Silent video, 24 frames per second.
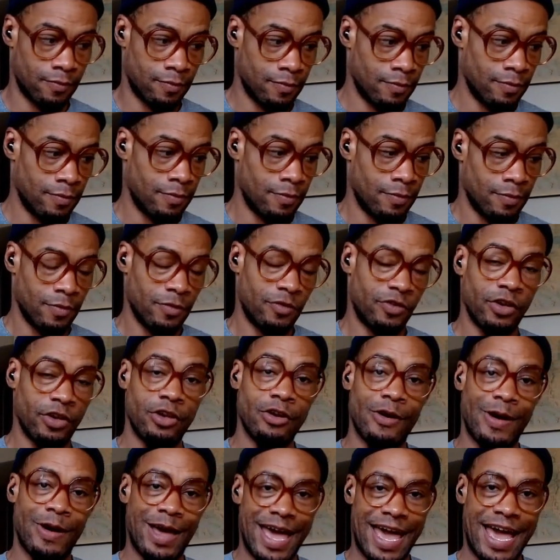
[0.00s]
So your
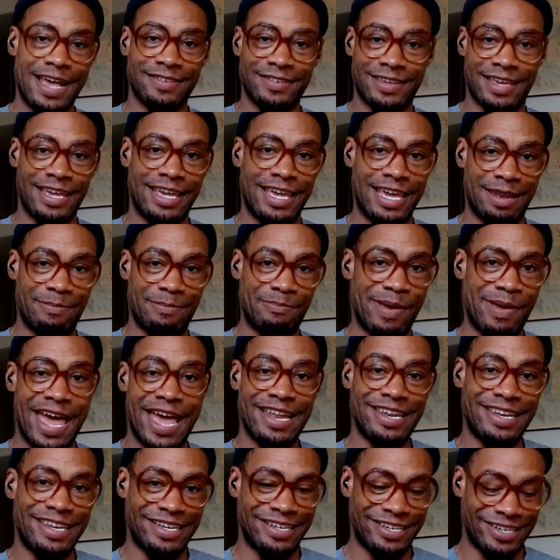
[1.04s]
ass can get
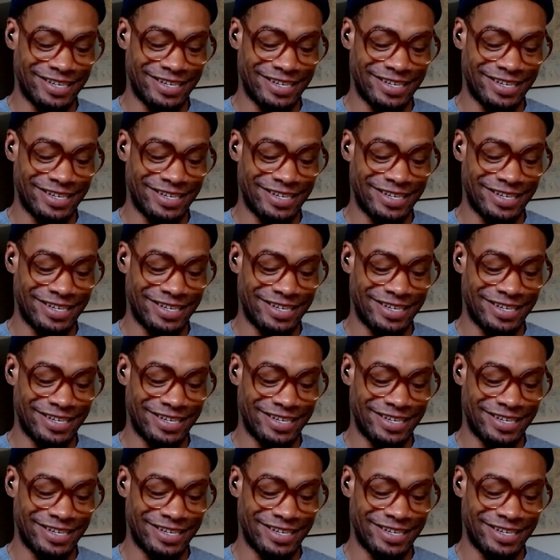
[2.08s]
bandages.